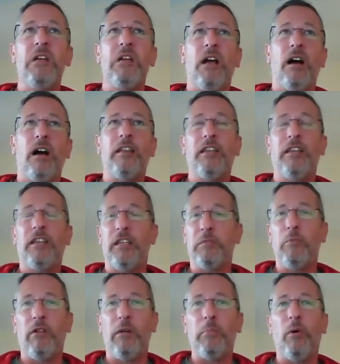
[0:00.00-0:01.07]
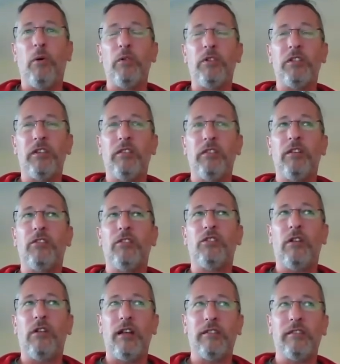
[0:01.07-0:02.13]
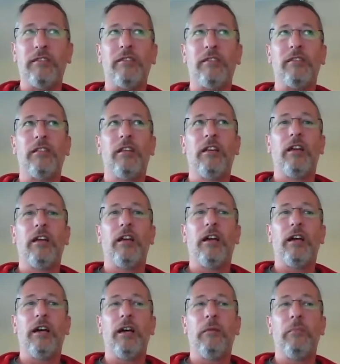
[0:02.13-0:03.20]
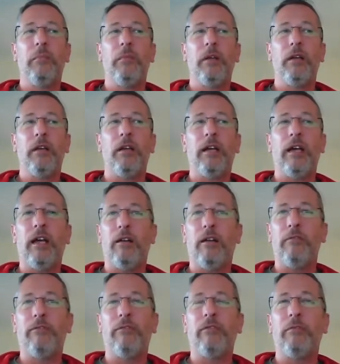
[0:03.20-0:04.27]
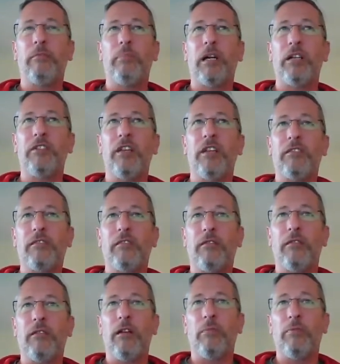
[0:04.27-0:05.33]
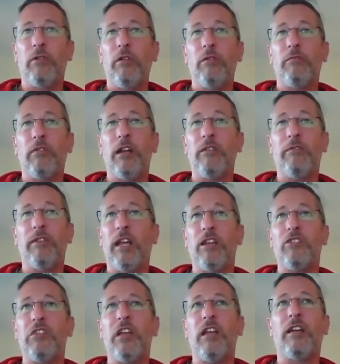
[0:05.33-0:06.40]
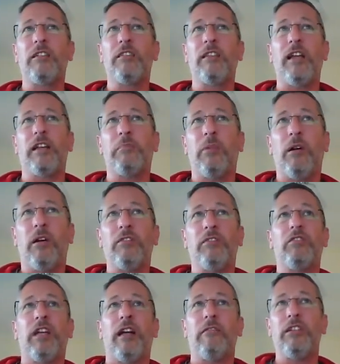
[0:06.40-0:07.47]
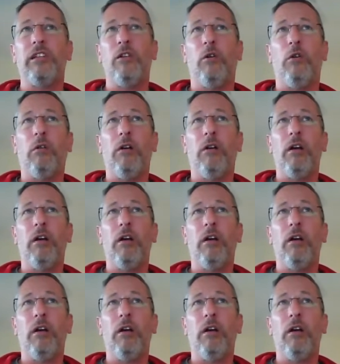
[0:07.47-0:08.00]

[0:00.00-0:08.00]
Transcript: I think it's more important that trusts have budgets approved ready for next year, because that's part of charity law,